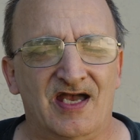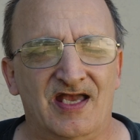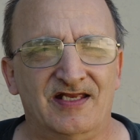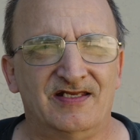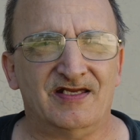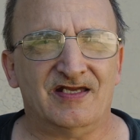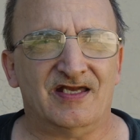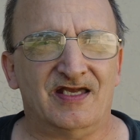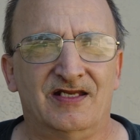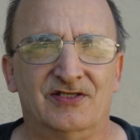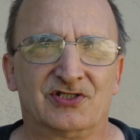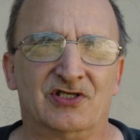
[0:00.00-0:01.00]

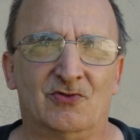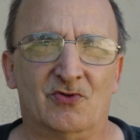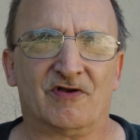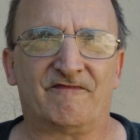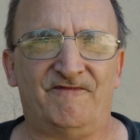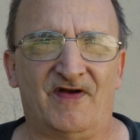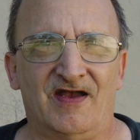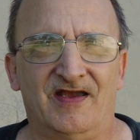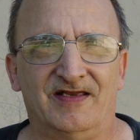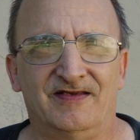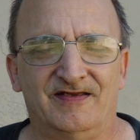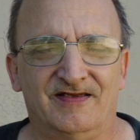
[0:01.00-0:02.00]
and it's going to work
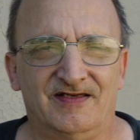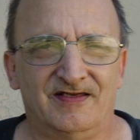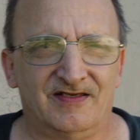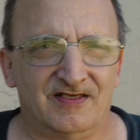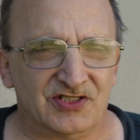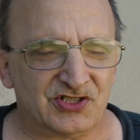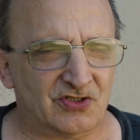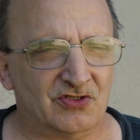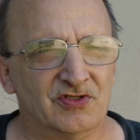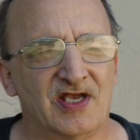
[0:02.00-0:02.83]
fine. So